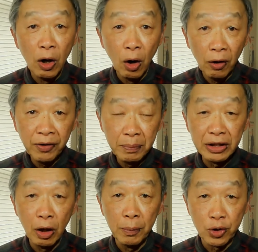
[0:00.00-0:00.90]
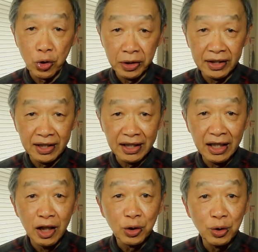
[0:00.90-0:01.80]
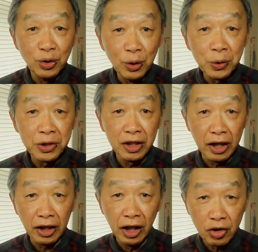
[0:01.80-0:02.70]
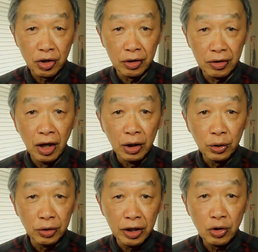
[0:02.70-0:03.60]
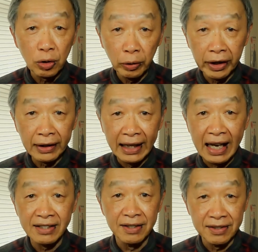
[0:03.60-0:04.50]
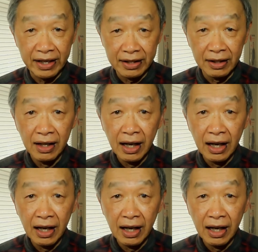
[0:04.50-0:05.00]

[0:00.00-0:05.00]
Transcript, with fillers: offered me the opportunity to use their kitchen to teach cooking classes there,